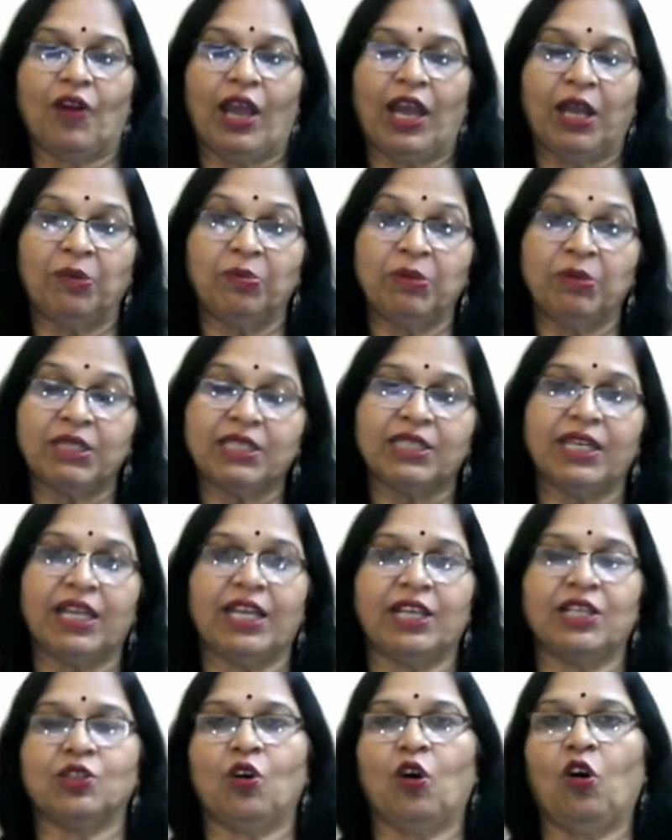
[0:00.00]
and
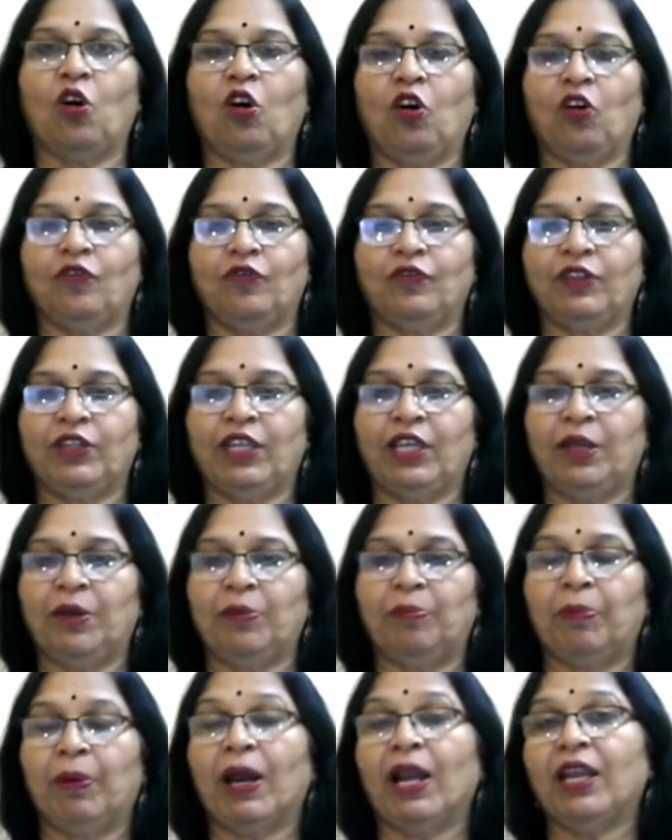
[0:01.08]
mistakes of the
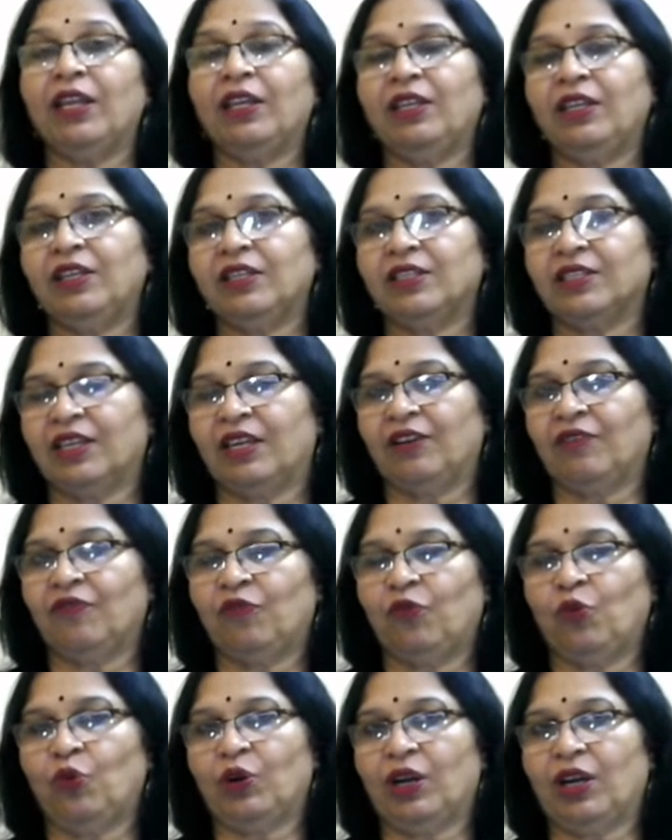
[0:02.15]
pioneers and
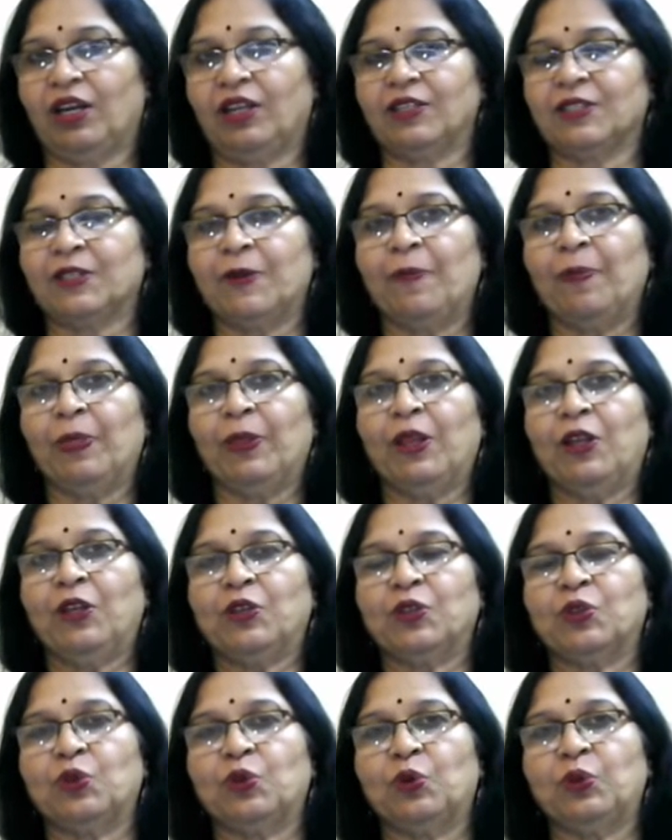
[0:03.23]
forerunners.
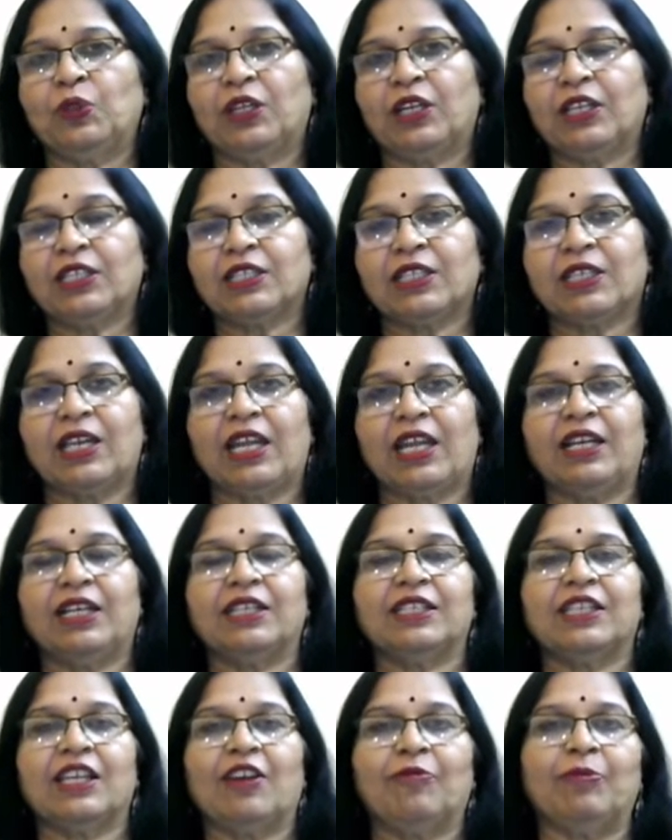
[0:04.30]
So the risk
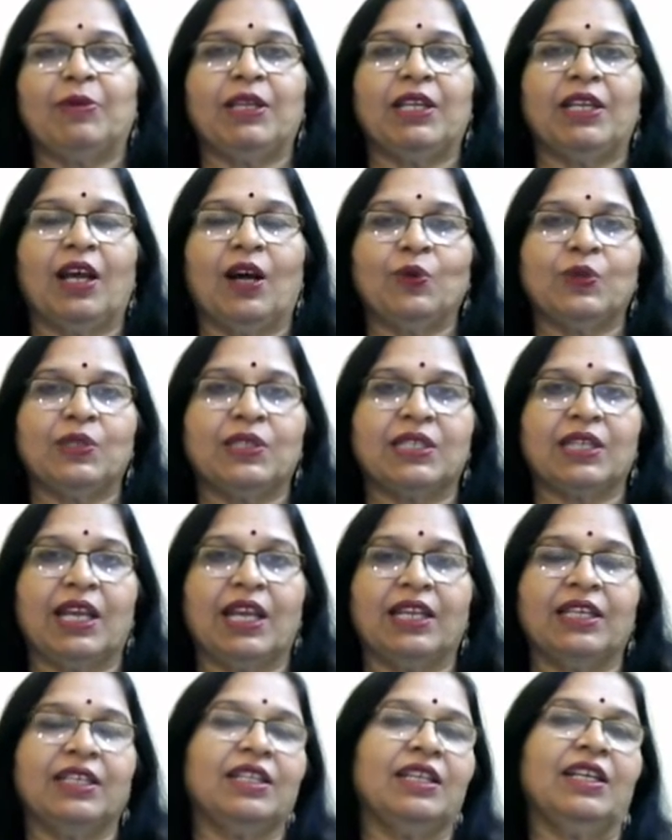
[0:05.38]
takers have been
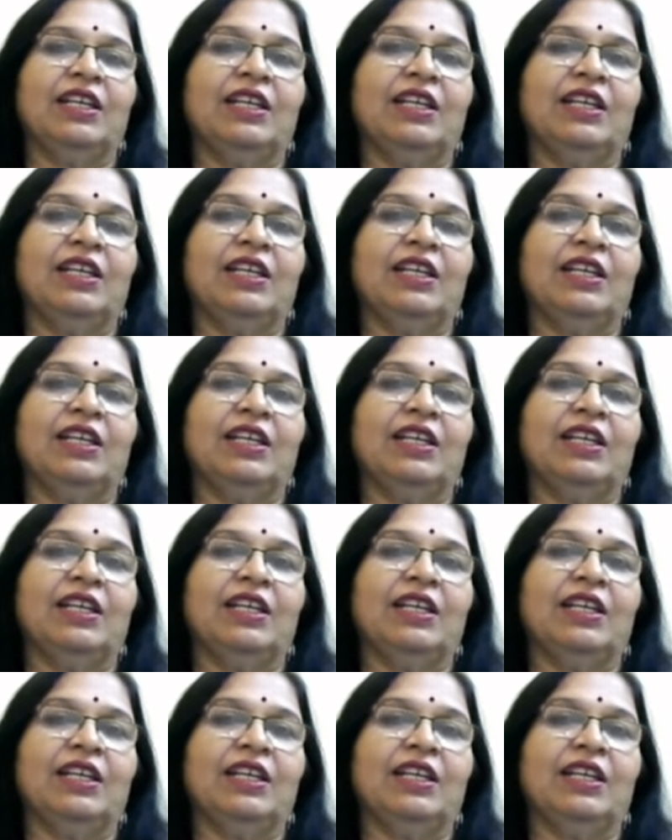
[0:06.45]
outside.